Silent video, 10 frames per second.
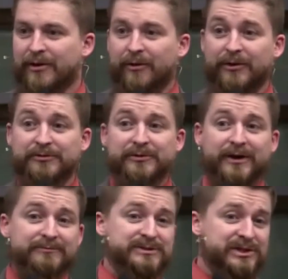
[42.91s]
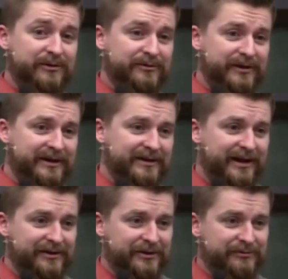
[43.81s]
Or if you have children,
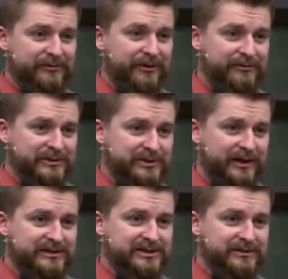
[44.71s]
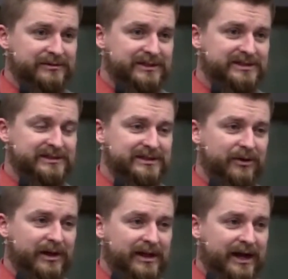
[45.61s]
I don't know if you've ever tried to listen to
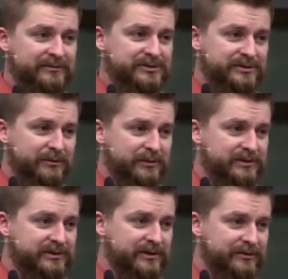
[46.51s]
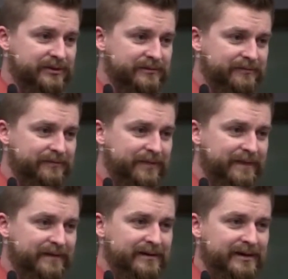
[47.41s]
a live stream with children,
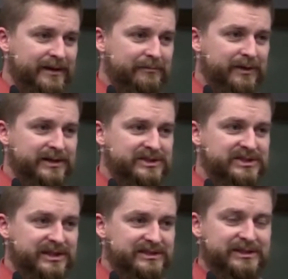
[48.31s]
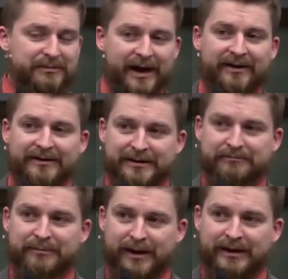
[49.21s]
but it's just about
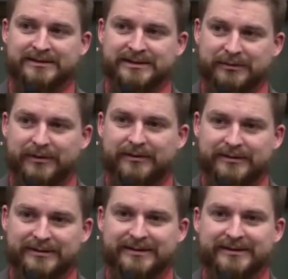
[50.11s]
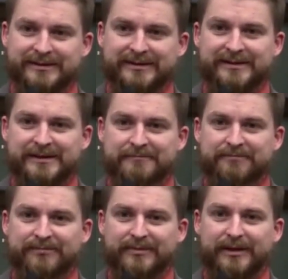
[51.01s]
impossible.
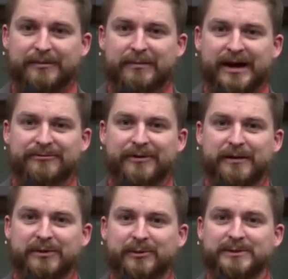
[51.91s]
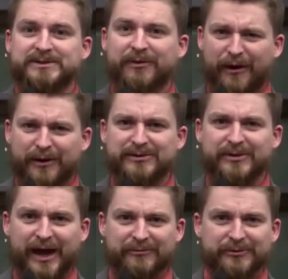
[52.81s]
My family was very
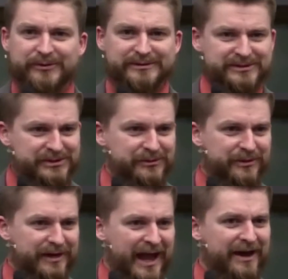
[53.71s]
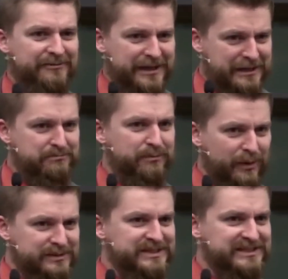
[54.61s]
thankful to have
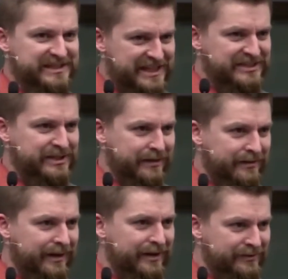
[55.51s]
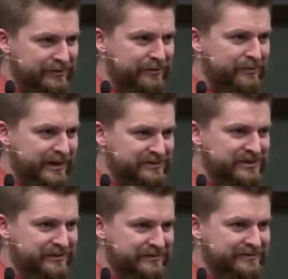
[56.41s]
in-person teaching. I don't know
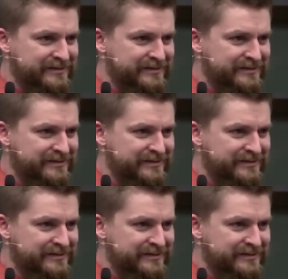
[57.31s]
about you,